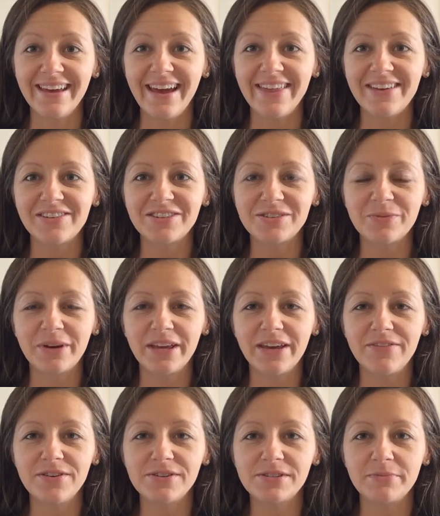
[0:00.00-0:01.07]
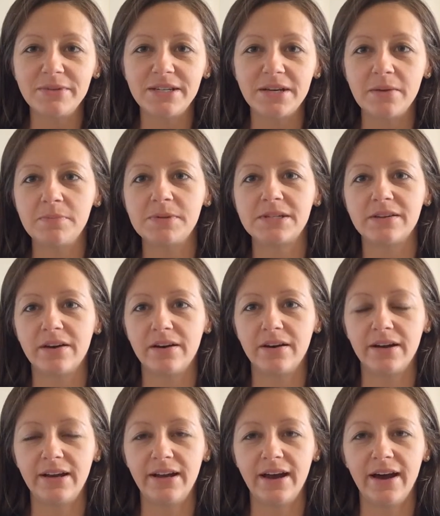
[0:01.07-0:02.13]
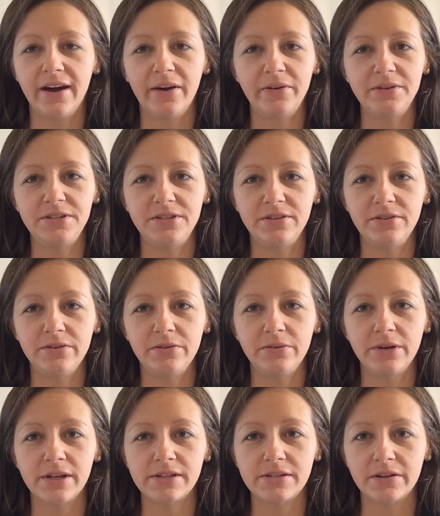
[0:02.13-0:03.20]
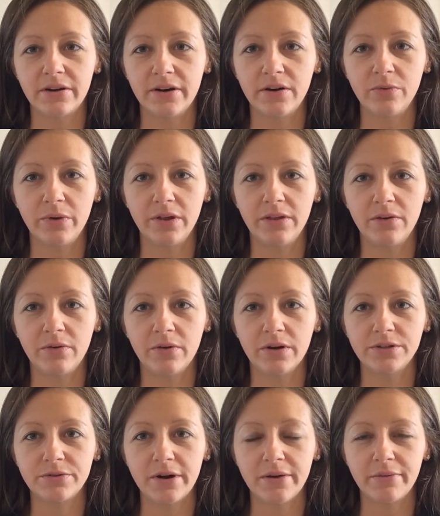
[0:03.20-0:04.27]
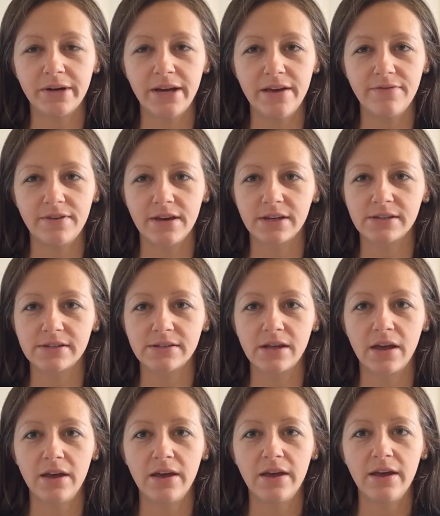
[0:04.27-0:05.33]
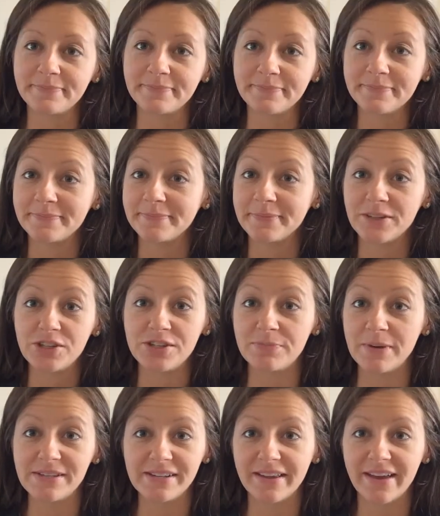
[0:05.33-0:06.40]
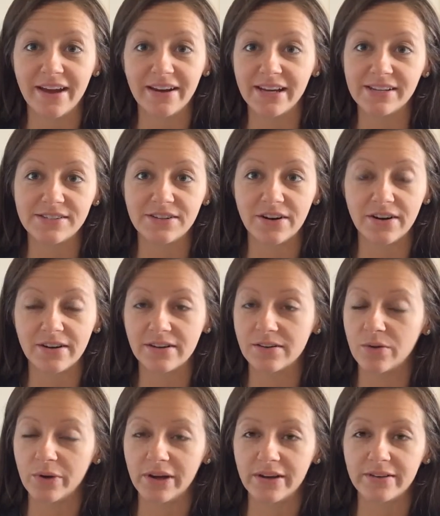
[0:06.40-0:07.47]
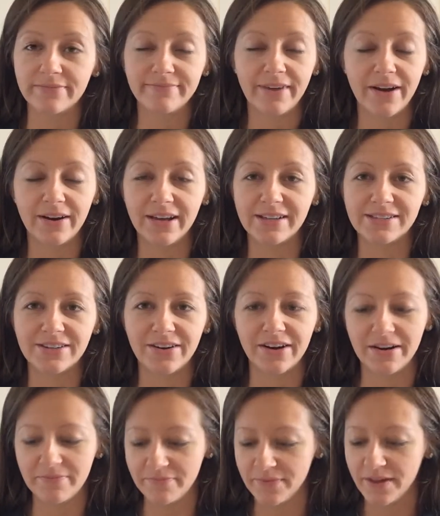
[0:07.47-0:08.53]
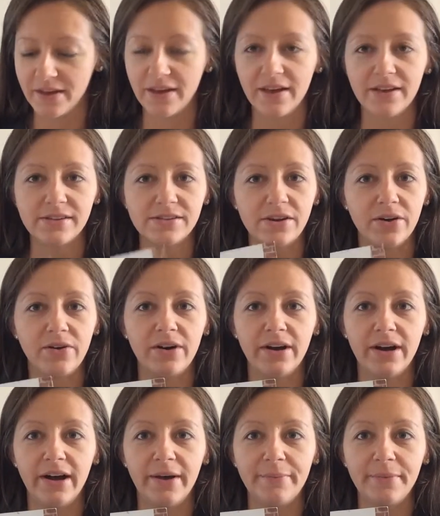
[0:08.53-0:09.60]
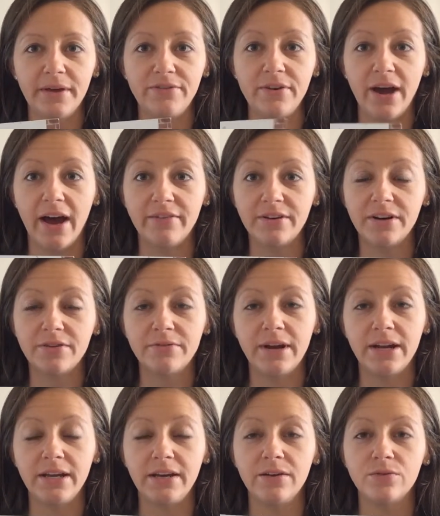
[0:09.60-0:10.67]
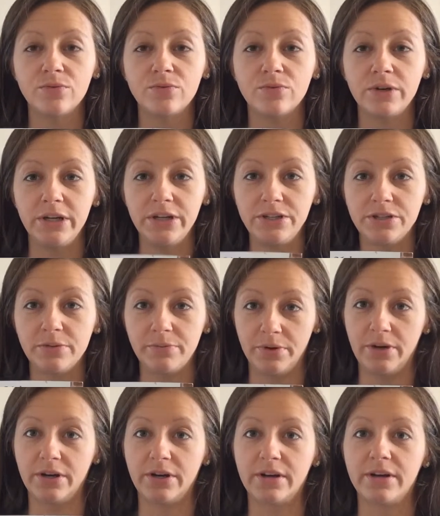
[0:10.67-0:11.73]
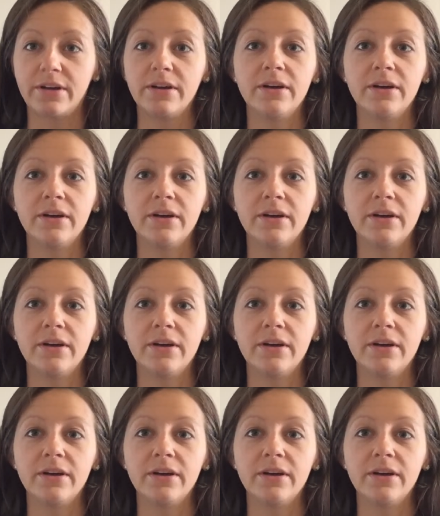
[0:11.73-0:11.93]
Hey there, just want to give you some tips on how to get started with your 21-day fix. Just basically how to get started, a quick how to get started. So if you haven't already, read your book